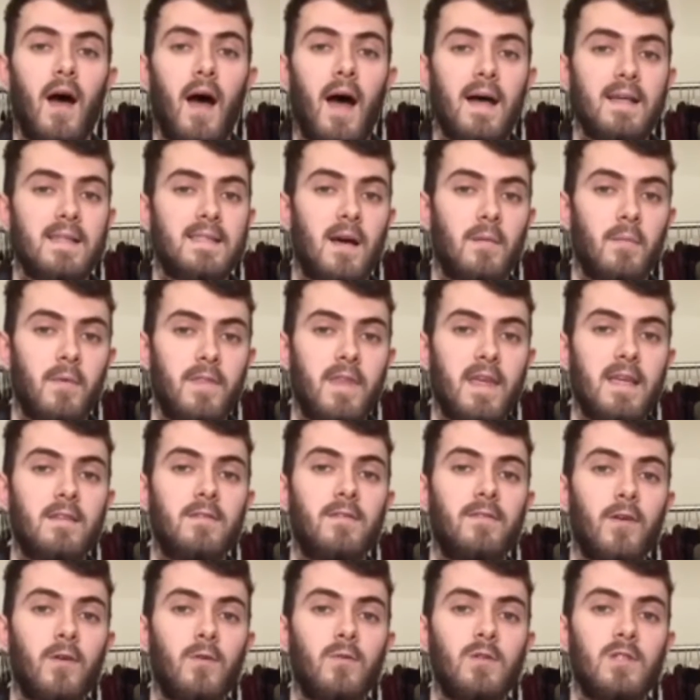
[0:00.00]
as some of these
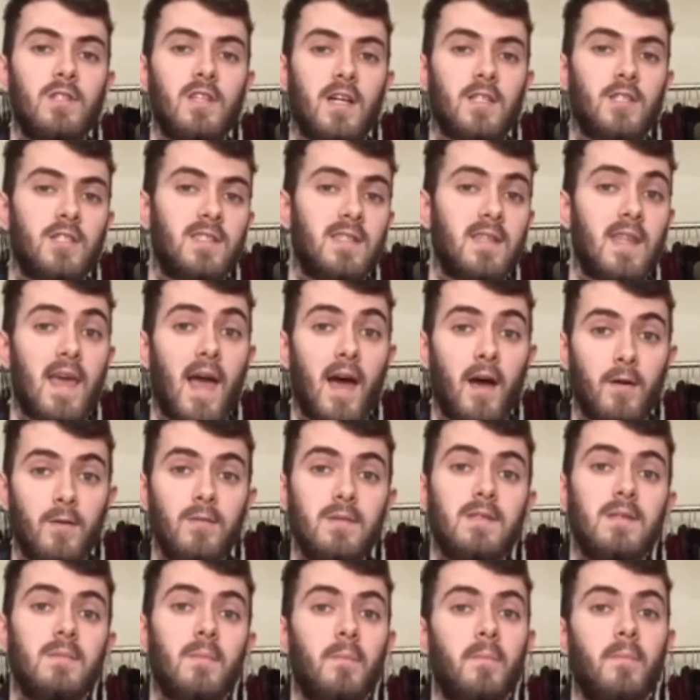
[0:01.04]
foods, such as the
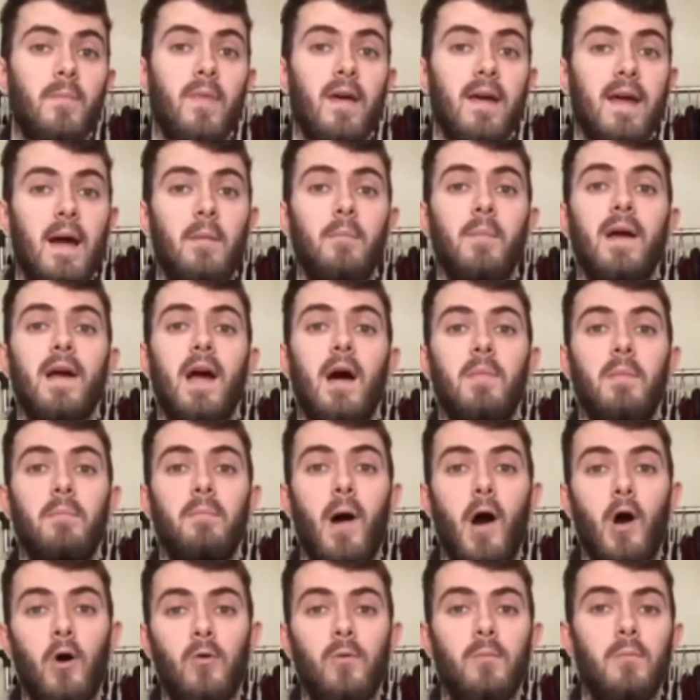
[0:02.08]
oats, can become a
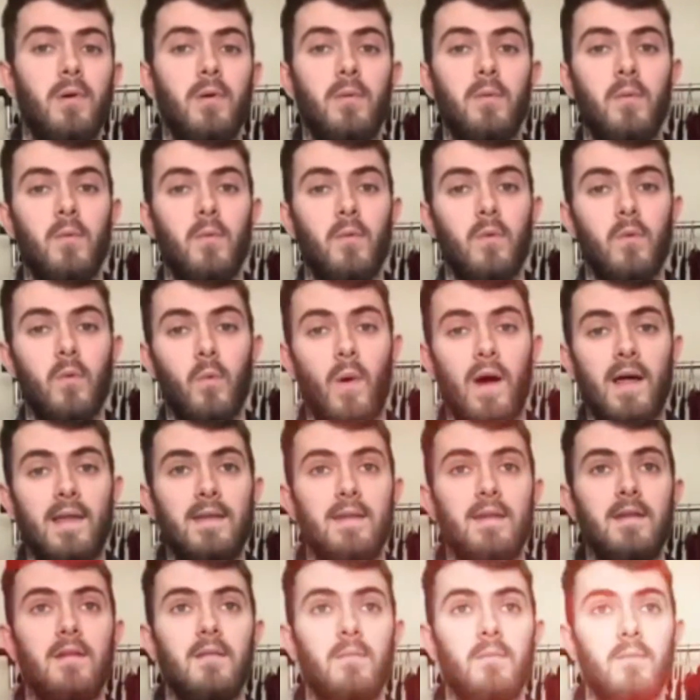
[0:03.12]
pulp
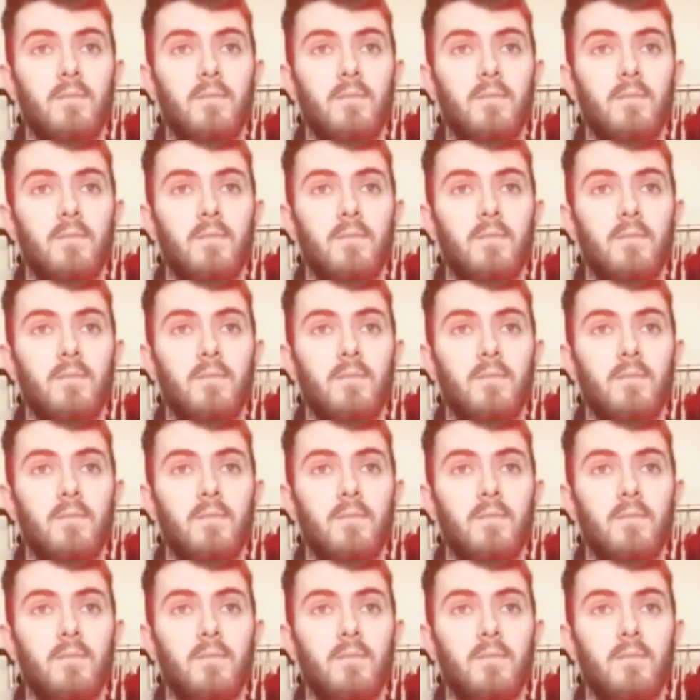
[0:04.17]
when...